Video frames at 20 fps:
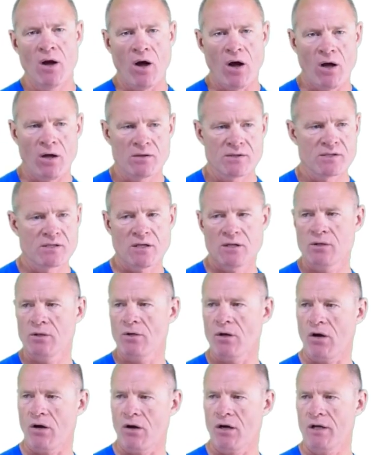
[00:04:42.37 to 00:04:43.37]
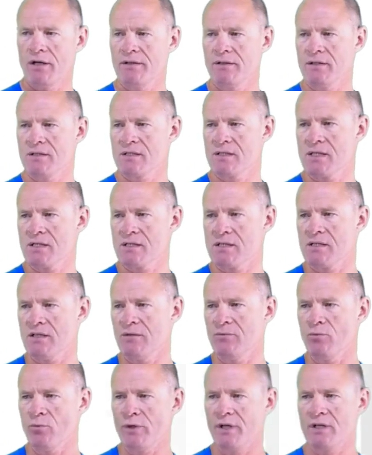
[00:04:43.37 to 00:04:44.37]
Also on the
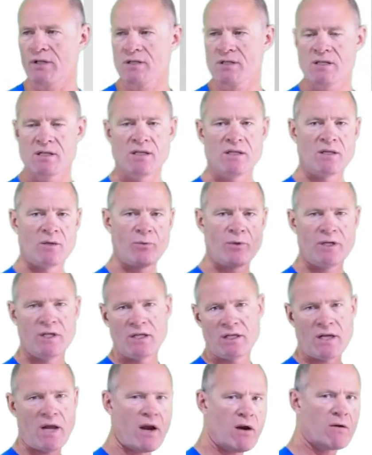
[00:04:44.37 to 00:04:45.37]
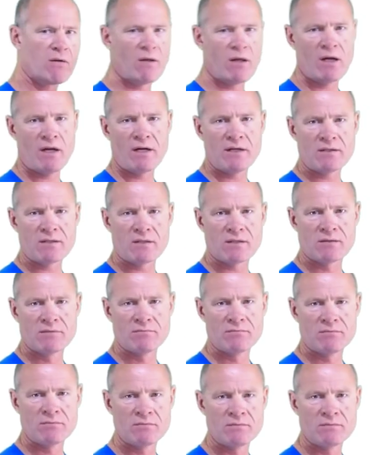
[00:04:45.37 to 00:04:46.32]
system we can see that we need air lines.